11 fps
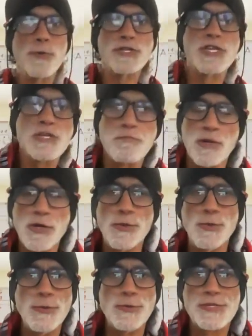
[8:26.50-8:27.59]
which is
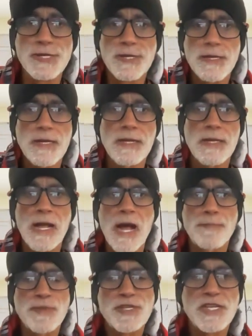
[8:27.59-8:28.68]
blues,
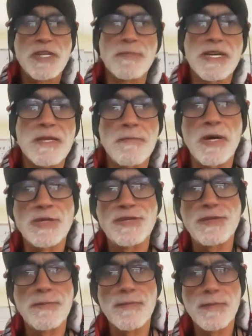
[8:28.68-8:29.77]
happens to be the
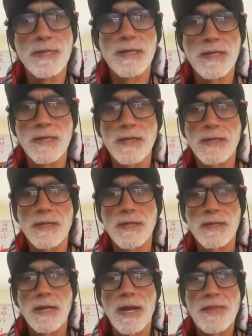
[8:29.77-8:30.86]
most,
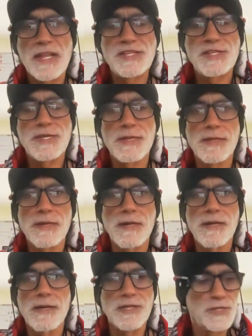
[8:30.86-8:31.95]
and
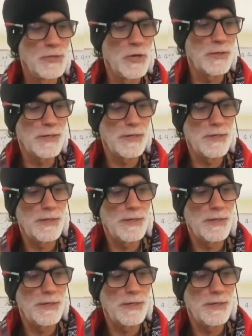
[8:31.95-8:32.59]
it's not